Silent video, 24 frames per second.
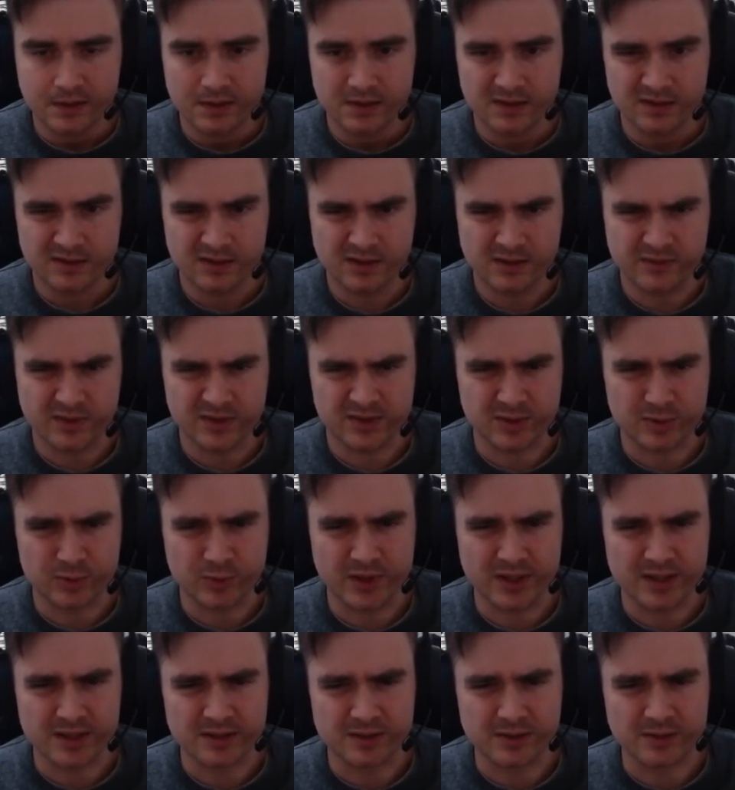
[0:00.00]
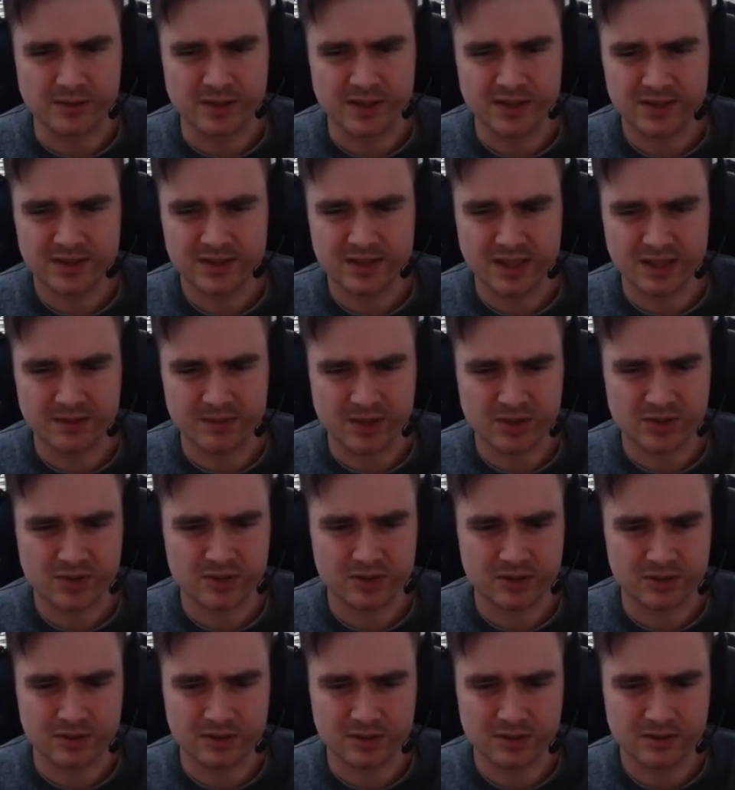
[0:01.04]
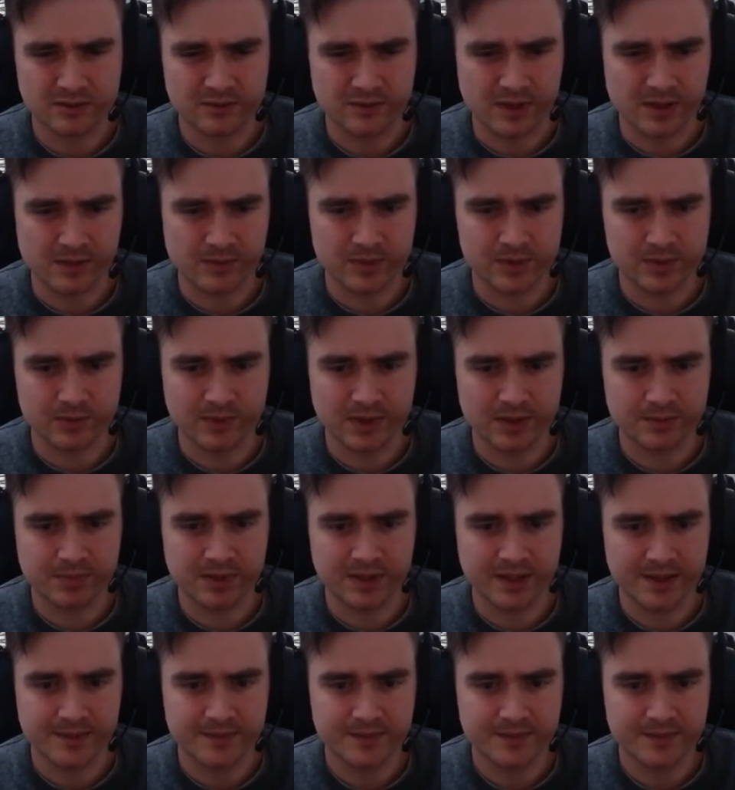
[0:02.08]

Could have also traded into this, I'm not sure if that was the right play.